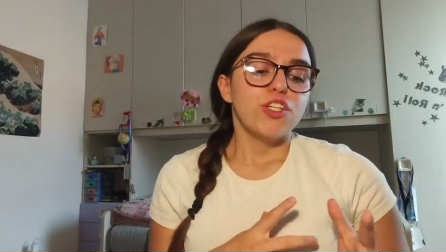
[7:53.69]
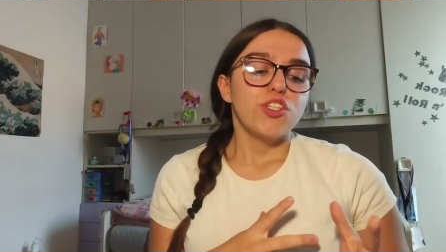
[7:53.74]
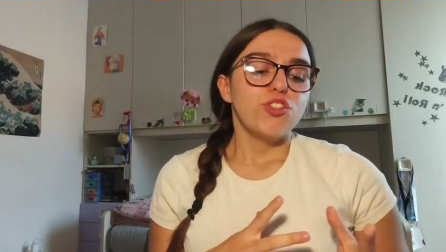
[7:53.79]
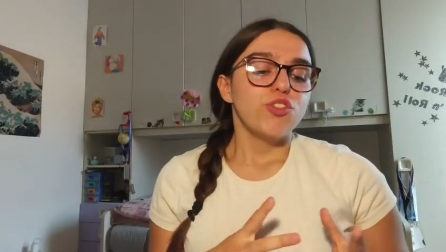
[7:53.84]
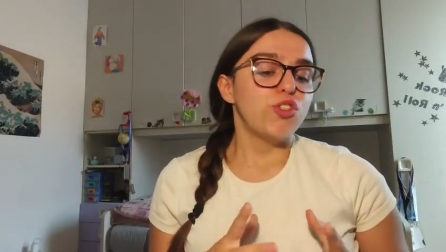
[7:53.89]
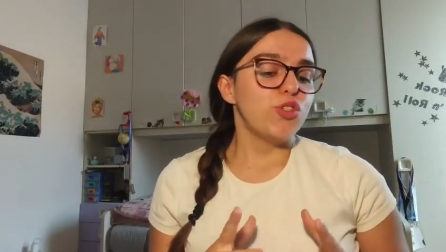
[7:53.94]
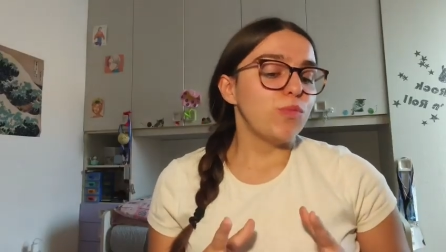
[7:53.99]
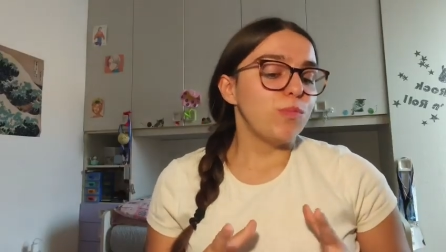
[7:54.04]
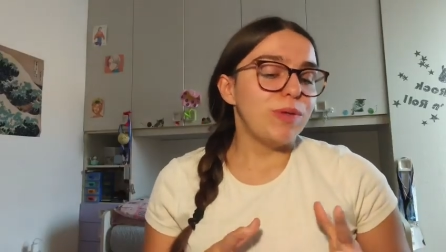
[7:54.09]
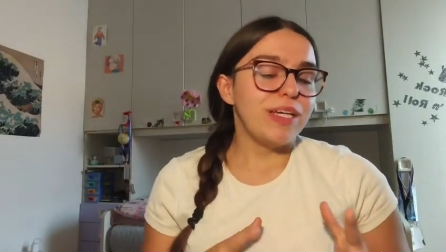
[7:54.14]

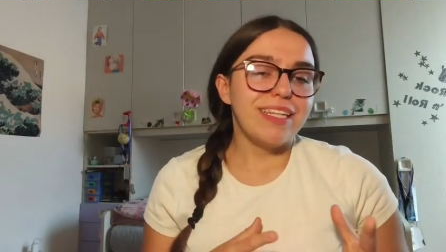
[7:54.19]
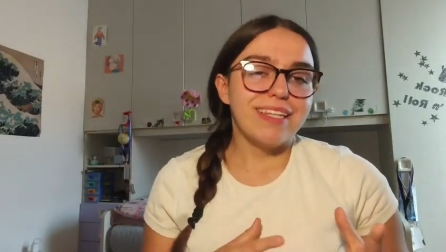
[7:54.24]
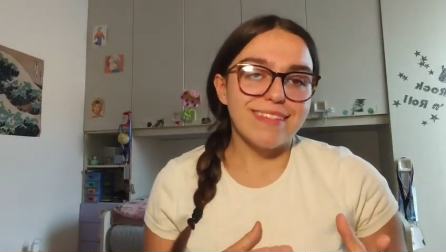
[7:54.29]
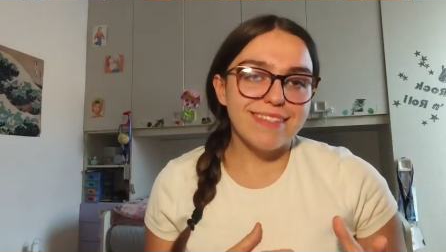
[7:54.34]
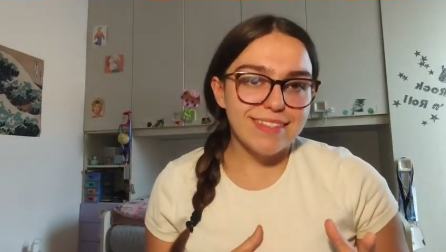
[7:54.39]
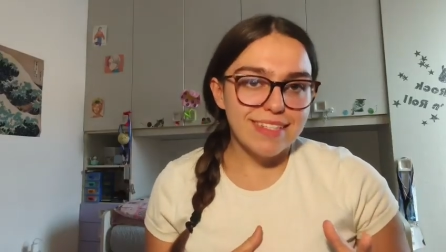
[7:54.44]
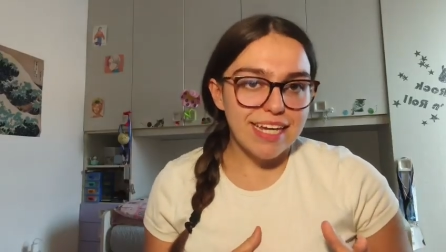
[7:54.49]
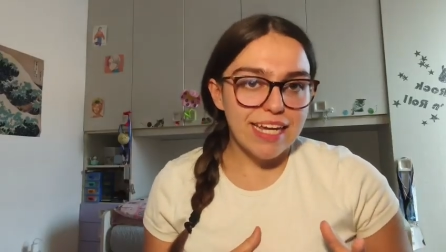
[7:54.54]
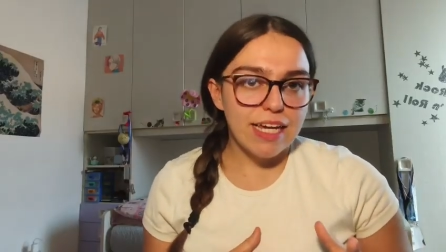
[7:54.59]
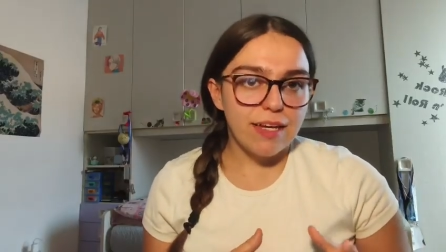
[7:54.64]
Should be the
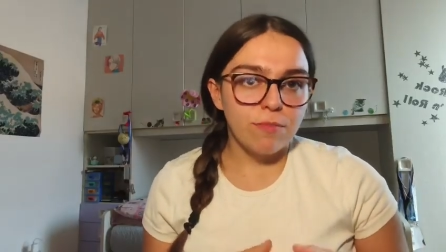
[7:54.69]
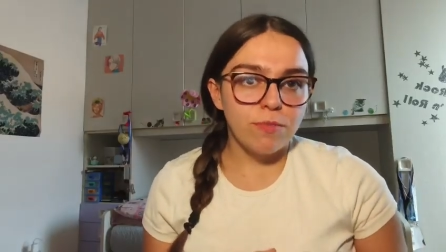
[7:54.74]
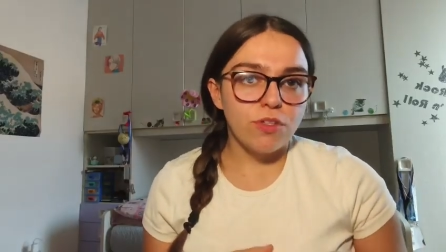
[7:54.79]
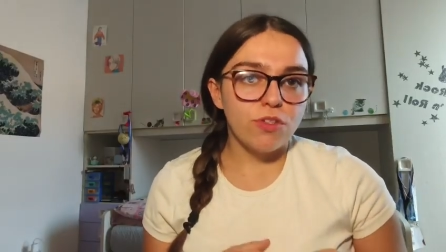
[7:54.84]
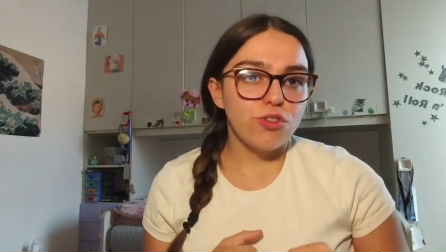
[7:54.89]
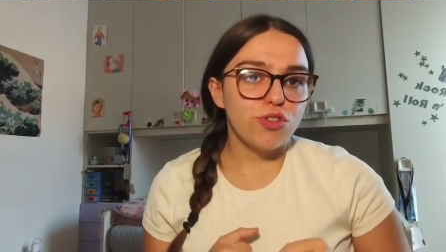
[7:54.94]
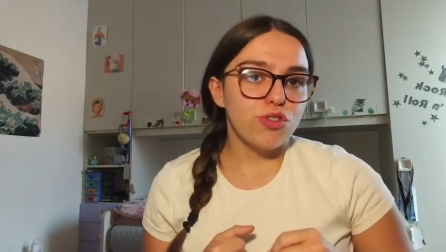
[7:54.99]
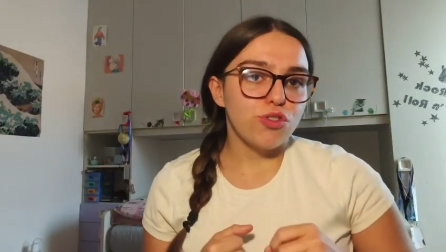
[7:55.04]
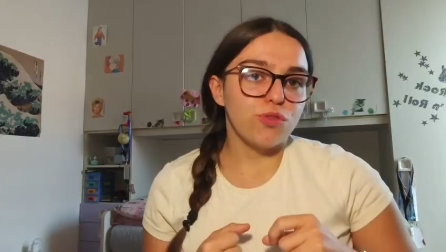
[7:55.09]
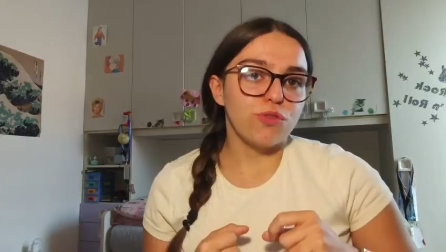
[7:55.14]
same.
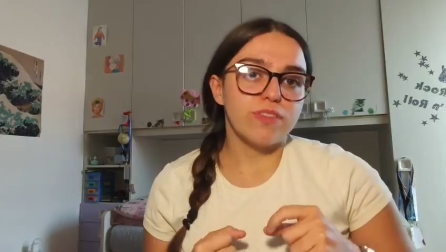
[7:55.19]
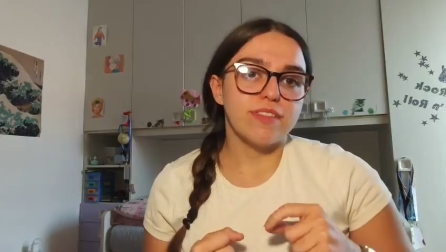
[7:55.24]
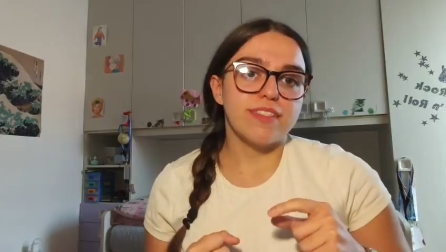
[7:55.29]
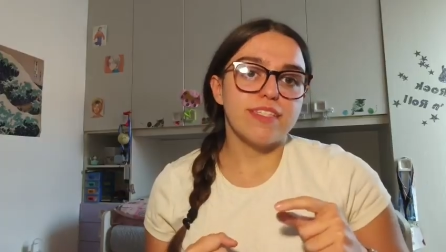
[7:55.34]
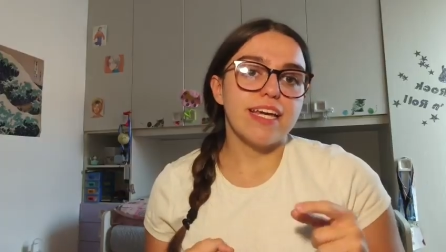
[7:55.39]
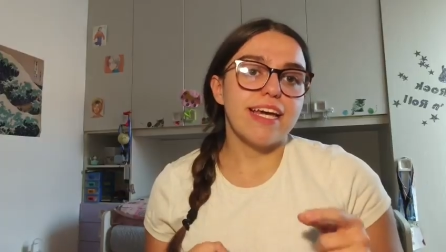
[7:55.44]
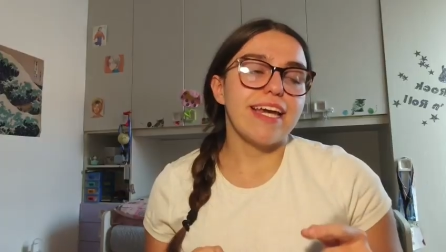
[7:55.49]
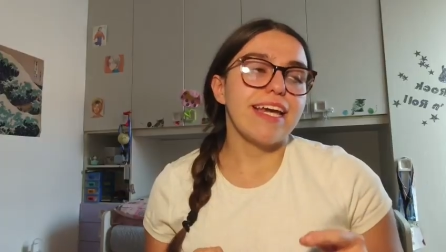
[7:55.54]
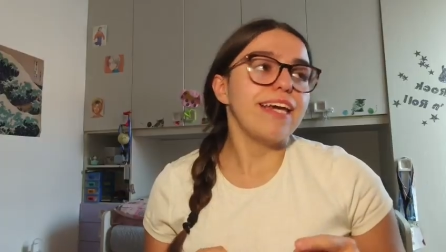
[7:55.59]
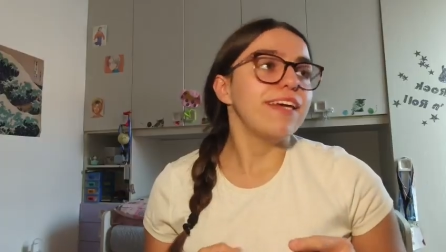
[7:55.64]
You should
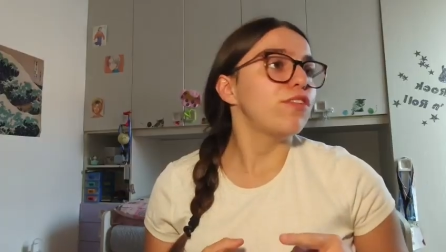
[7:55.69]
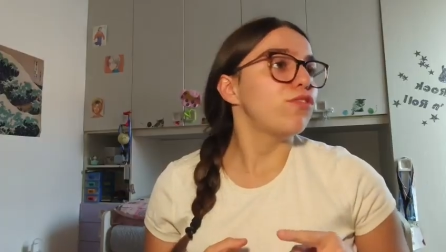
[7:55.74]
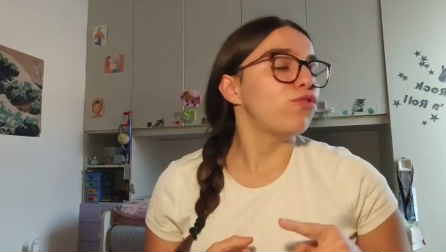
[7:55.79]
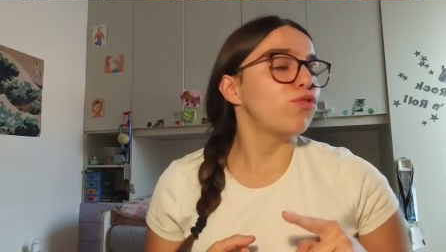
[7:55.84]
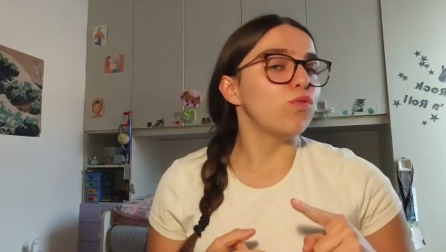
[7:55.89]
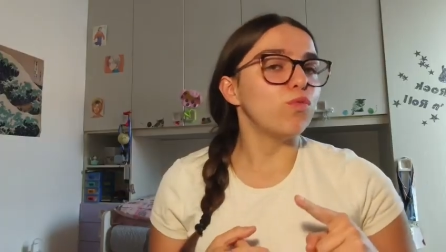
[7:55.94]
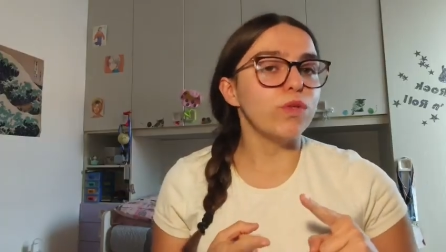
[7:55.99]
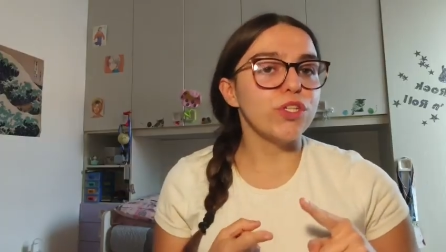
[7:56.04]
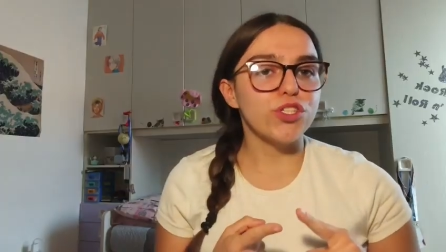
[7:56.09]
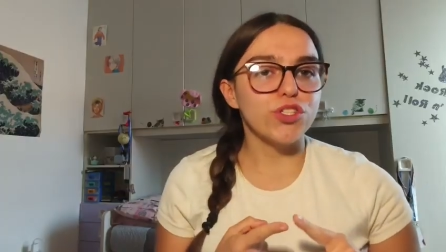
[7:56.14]
say
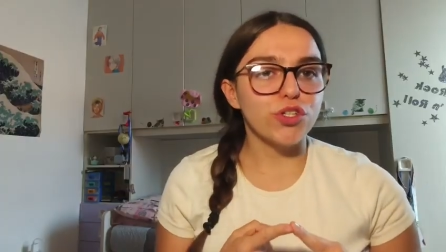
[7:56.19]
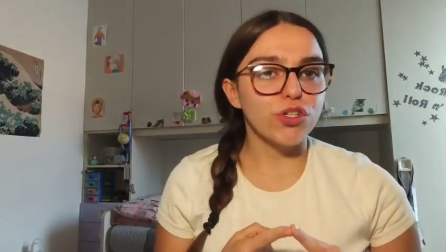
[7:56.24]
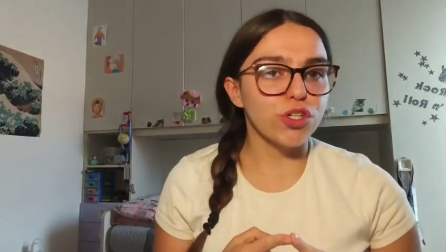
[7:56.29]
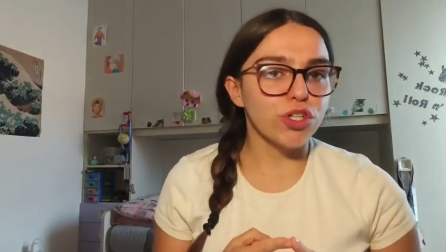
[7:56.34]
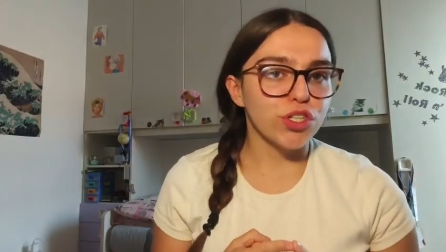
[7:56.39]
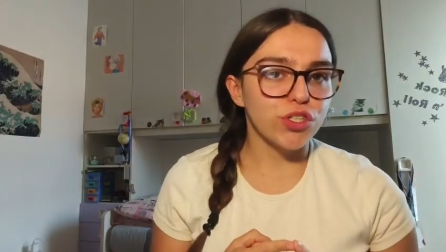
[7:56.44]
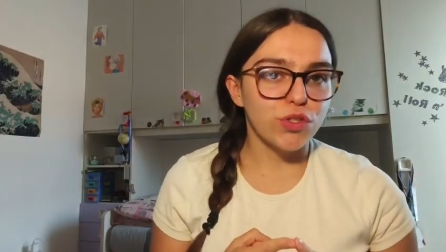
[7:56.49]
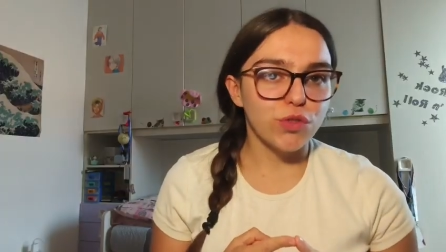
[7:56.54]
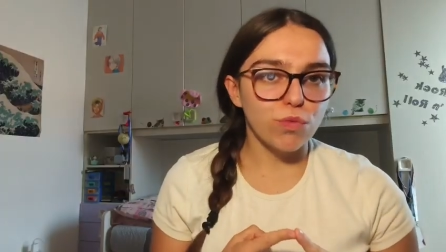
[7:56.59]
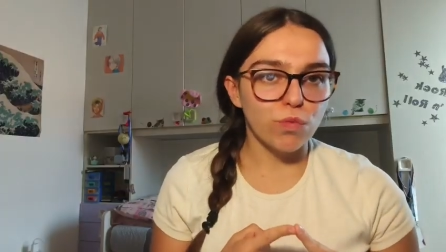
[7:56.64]
to which
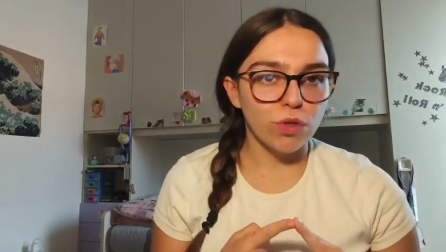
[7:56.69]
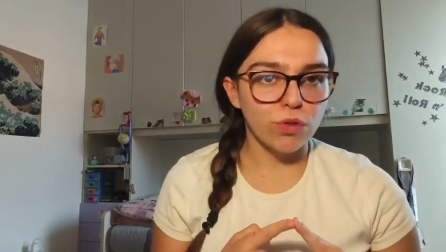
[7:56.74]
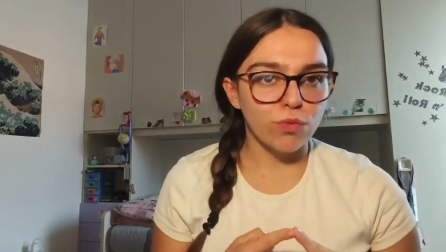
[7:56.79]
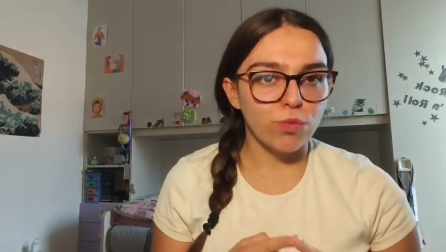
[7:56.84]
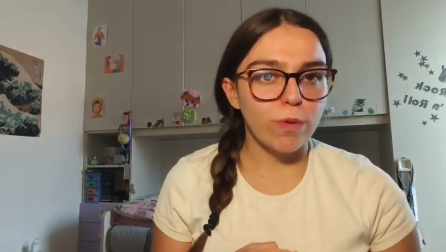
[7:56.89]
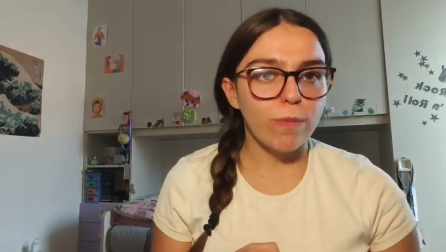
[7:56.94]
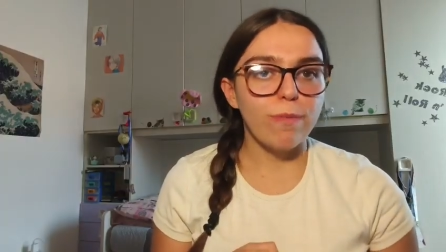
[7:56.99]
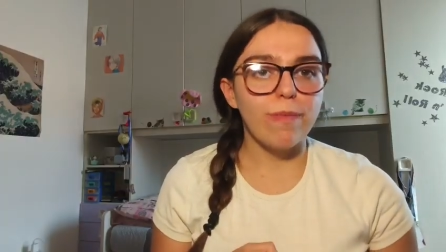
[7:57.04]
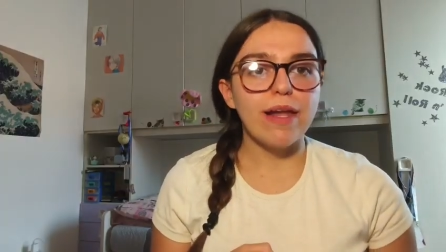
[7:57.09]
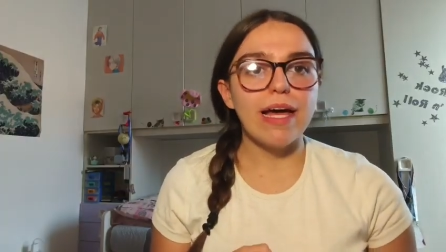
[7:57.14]
course you want
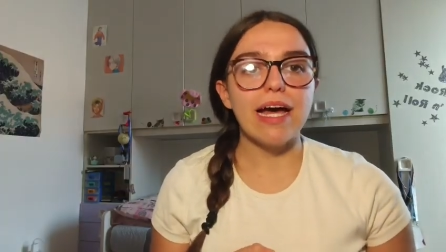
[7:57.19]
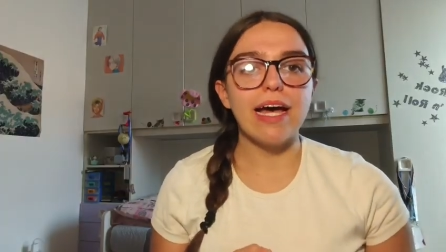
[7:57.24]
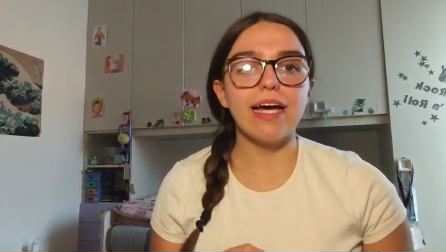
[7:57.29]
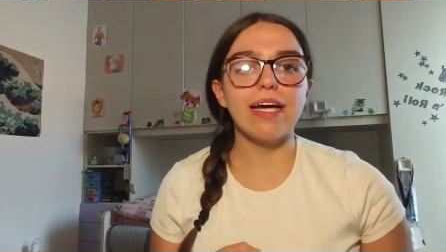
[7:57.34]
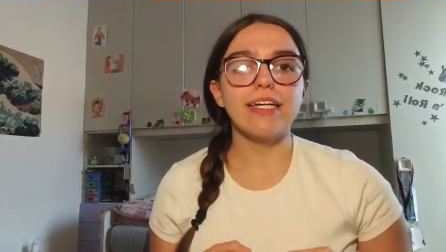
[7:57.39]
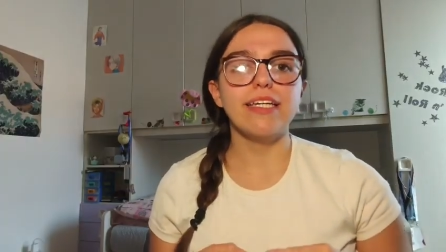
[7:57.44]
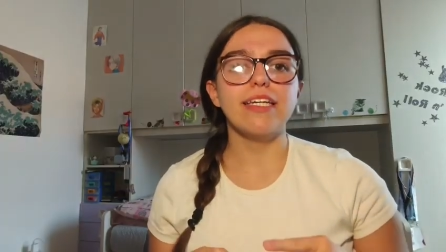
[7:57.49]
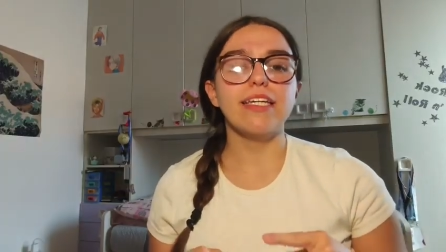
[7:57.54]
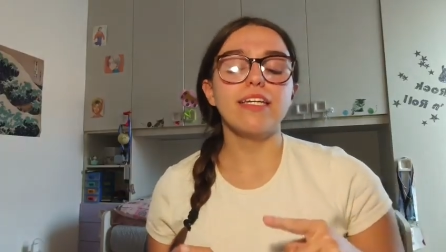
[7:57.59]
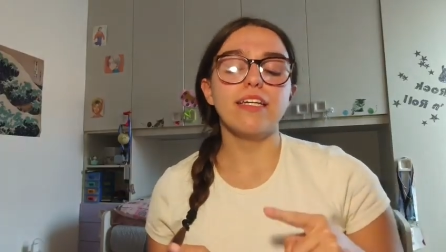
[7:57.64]
to
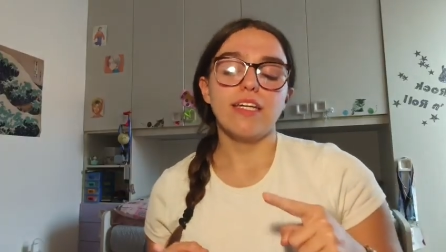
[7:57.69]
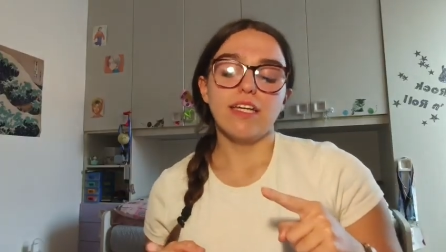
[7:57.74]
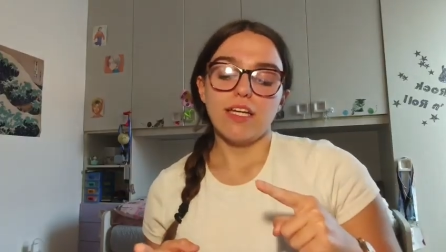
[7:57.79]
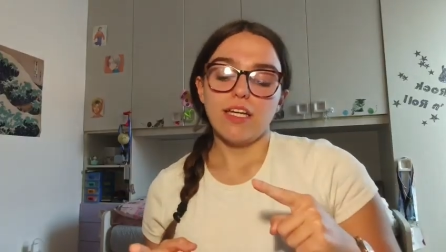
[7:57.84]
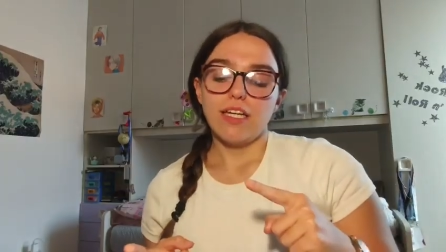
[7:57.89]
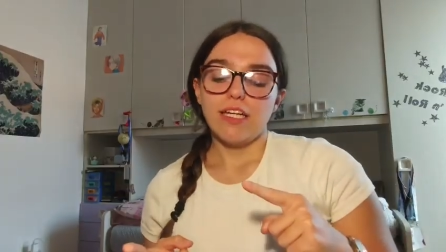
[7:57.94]
apply,